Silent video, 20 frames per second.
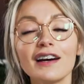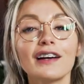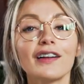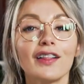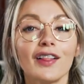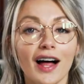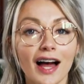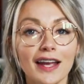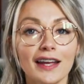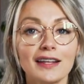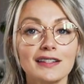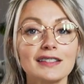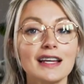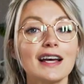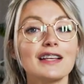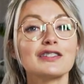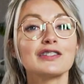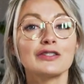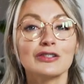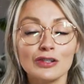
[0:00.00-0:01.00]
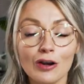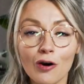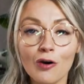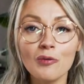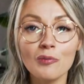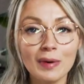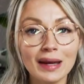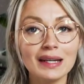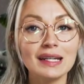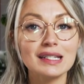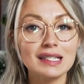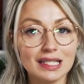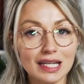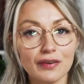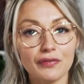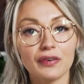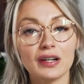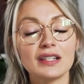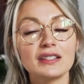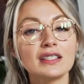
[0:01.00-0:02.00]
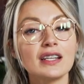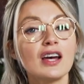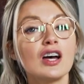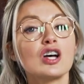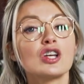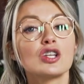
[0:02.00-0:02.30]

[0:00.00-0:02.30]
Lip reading: client has so many different